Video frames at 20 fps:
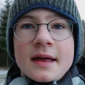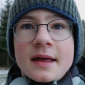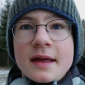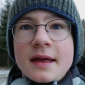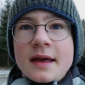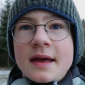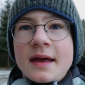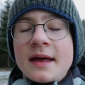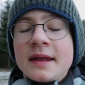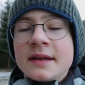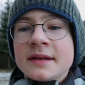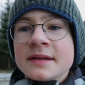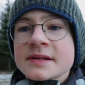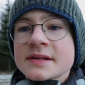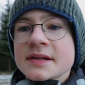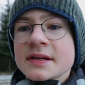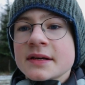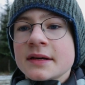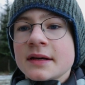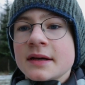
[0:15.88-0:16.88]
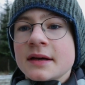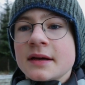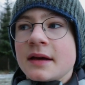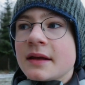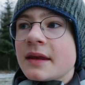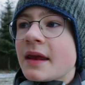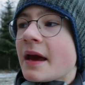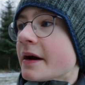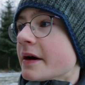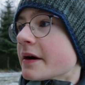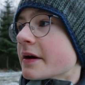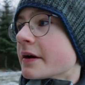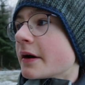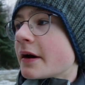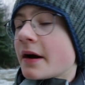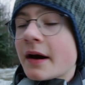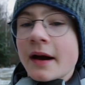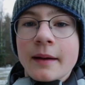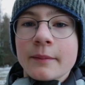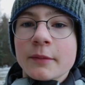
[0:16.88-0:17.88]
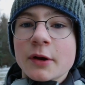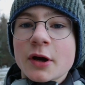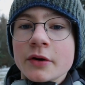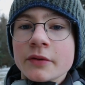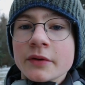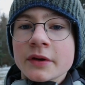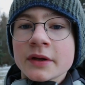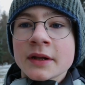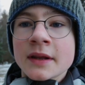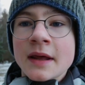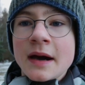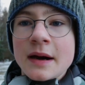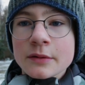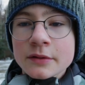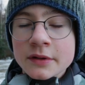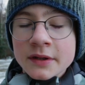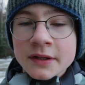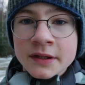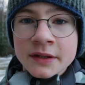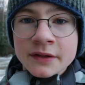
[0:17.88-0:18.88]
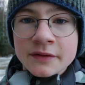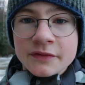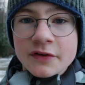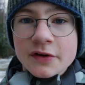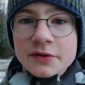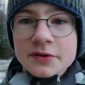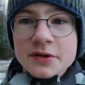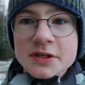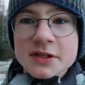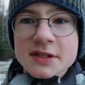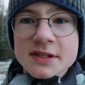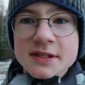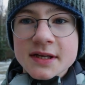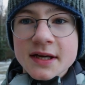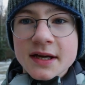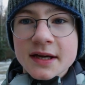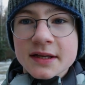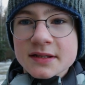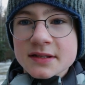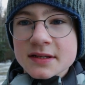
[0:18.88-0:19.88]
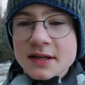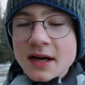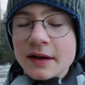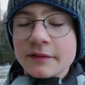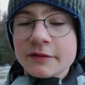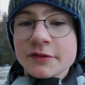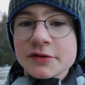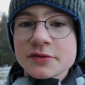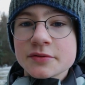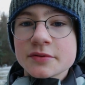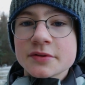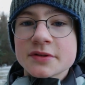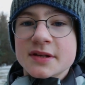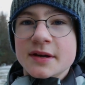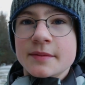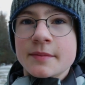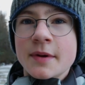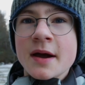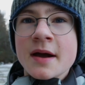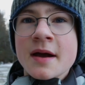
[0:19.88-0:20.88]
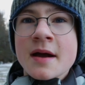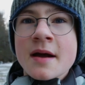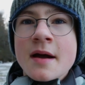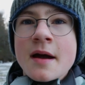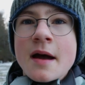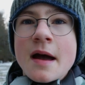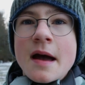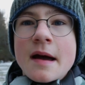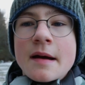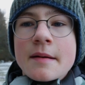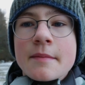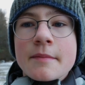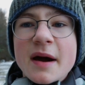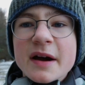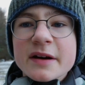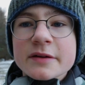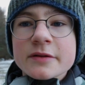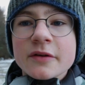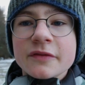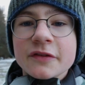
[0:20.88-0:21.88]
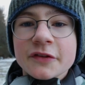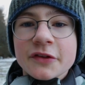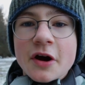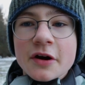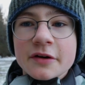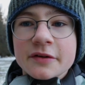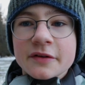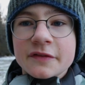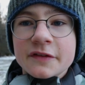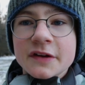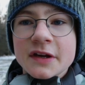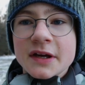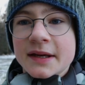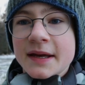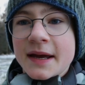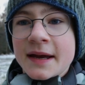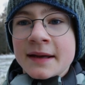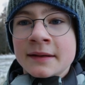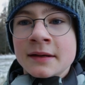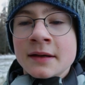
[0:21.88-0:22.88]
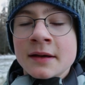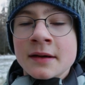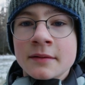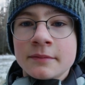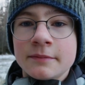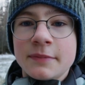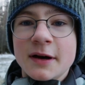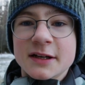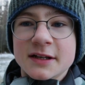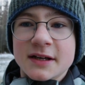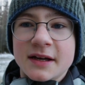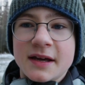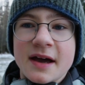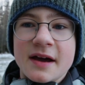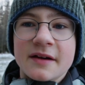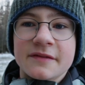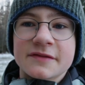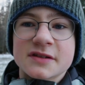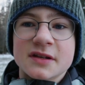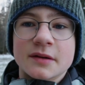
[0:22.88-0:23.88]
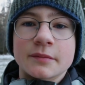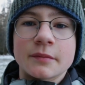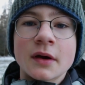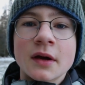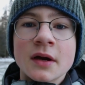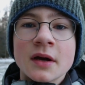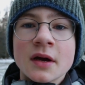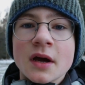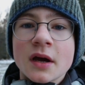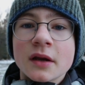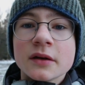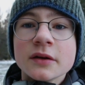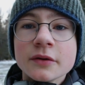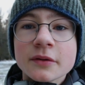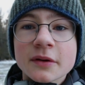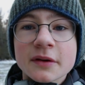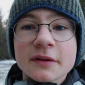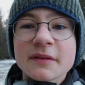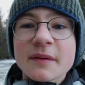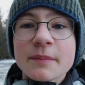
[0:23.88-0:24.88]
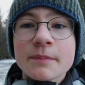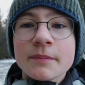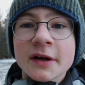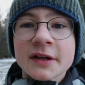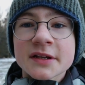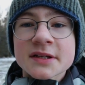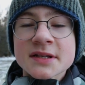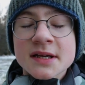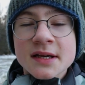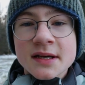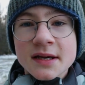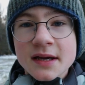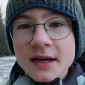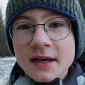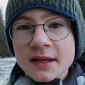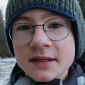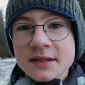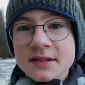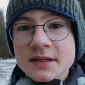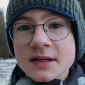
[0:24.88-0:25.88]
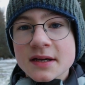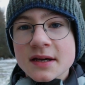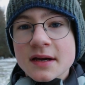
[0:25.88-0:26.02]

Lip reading: And yeah, I'm going now in the forest and I will do some macro photography again, but I have some new equipment. And